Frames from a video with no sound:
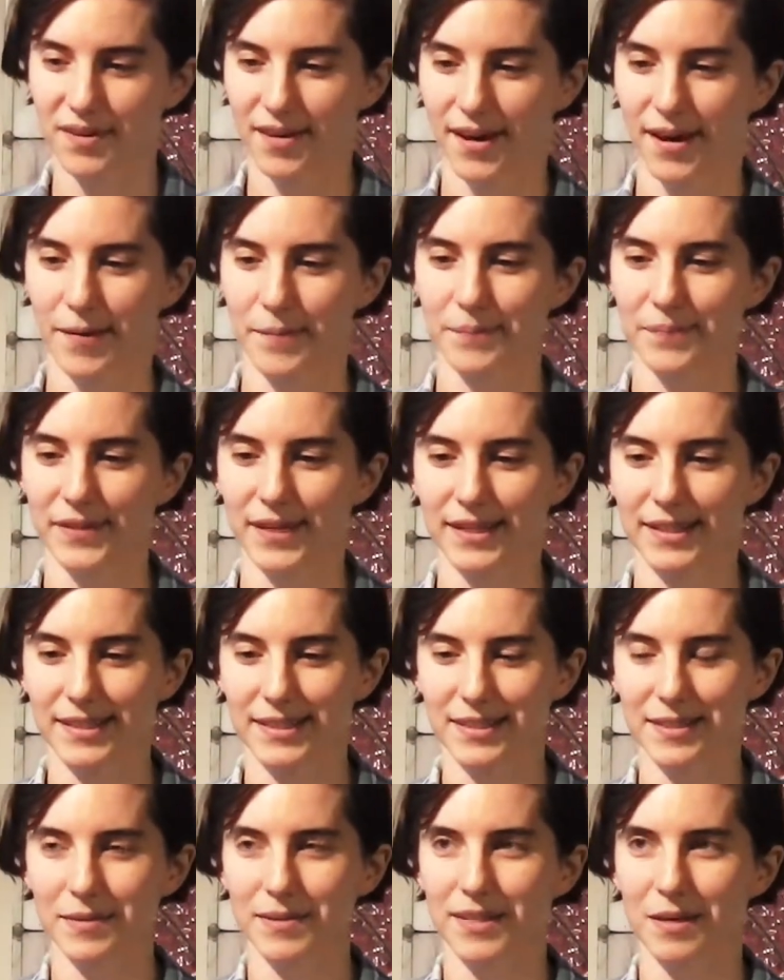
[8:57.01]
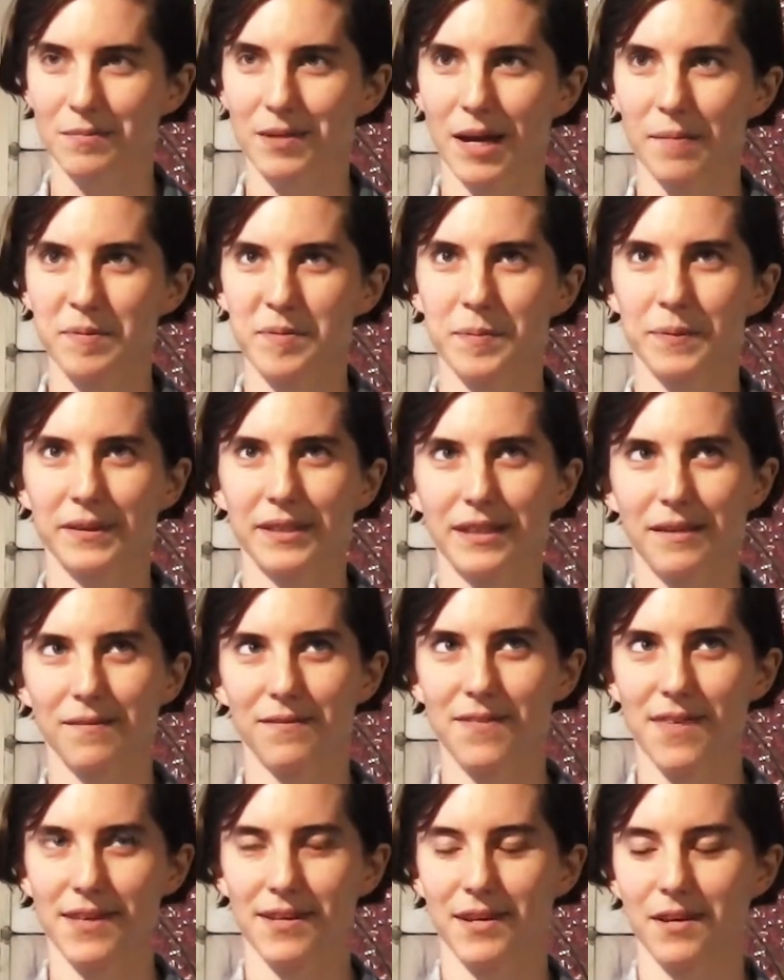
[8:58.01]
Um, it's sometimes
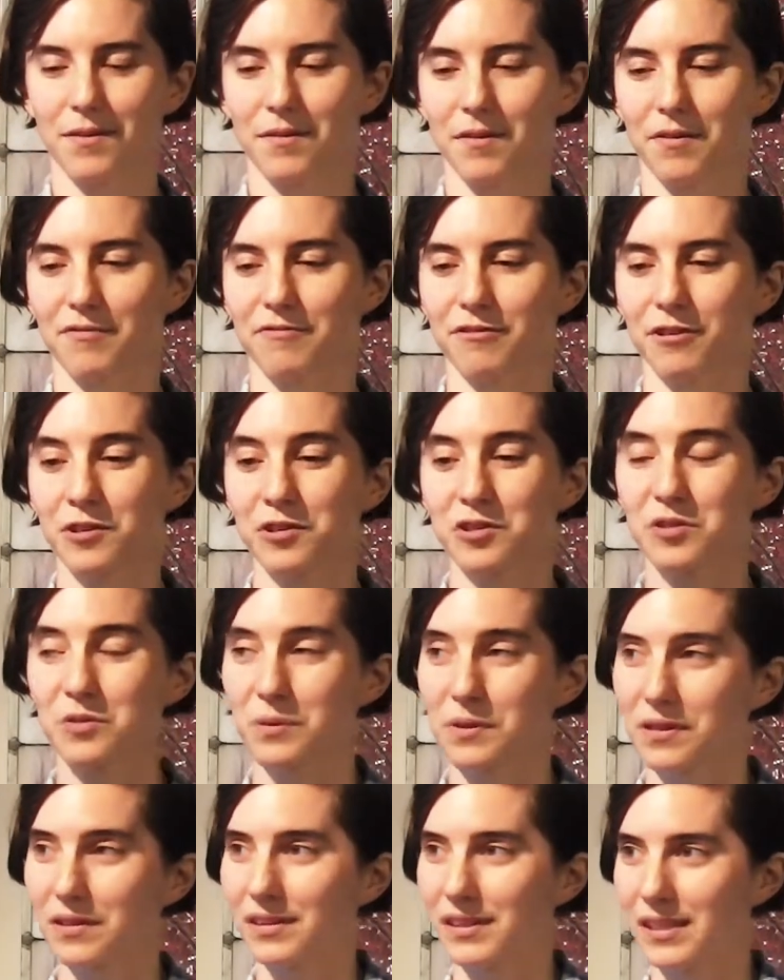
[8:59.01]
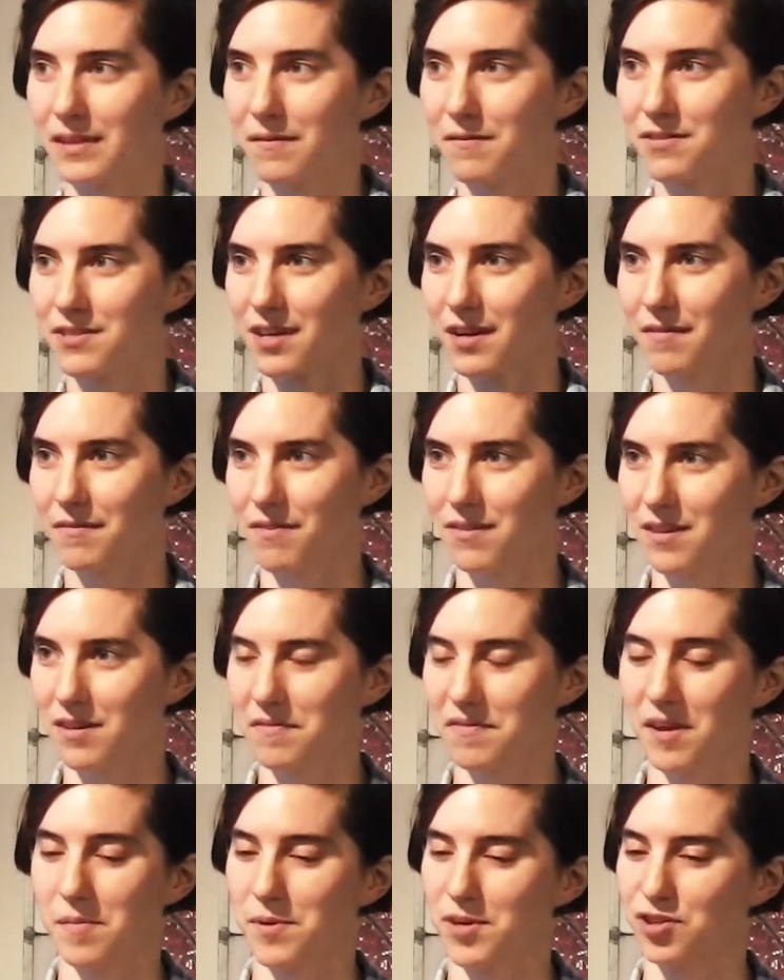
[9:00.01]
believed that neither the fruits nor the leaves of the
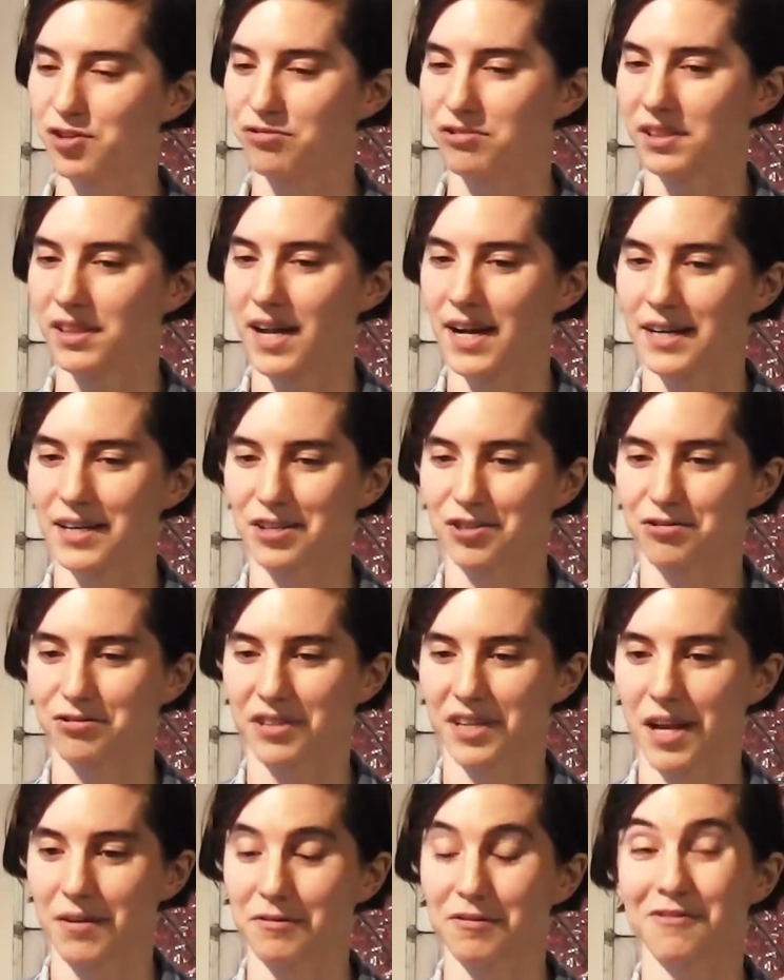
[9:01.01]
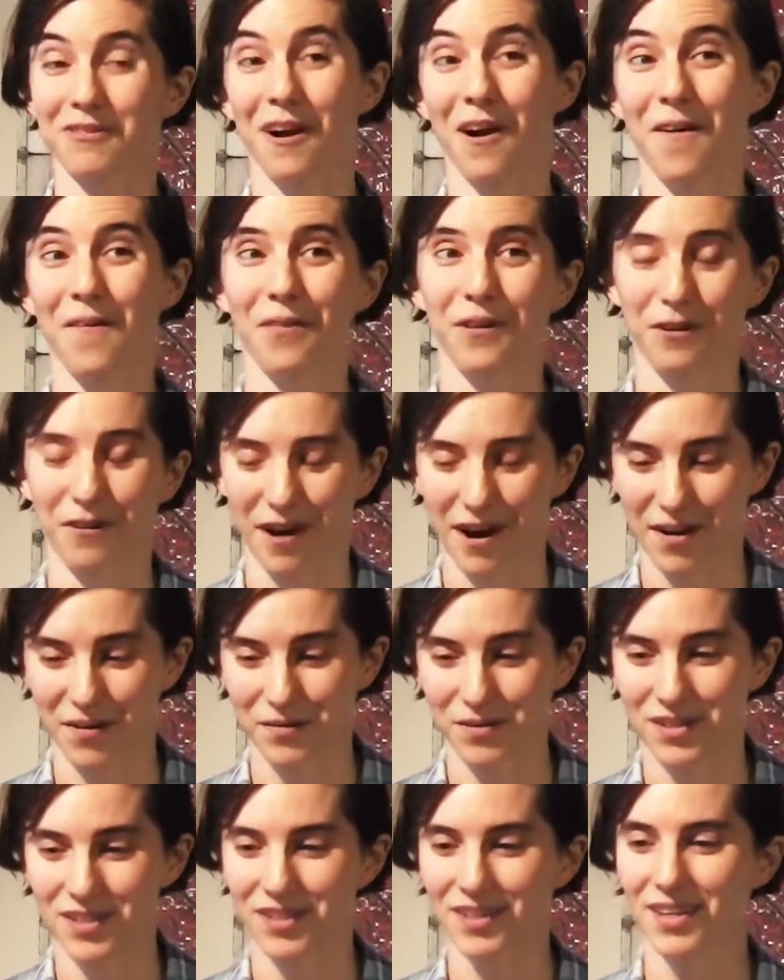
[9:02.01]
famous Sri Lankan tree ever fall on the
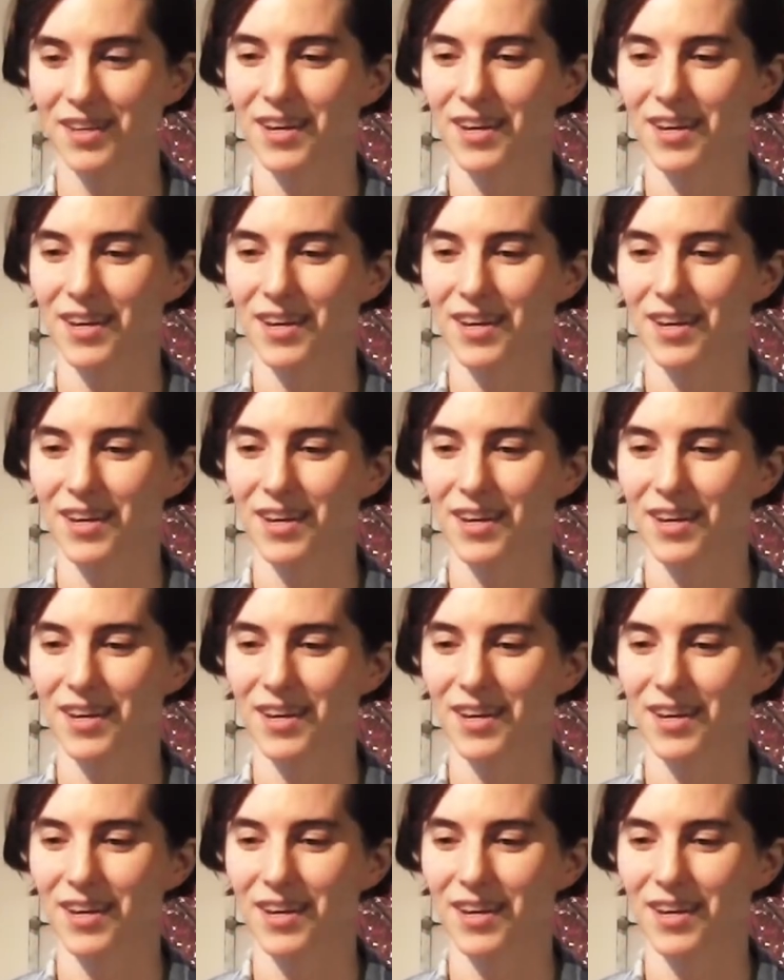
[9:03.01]
ground.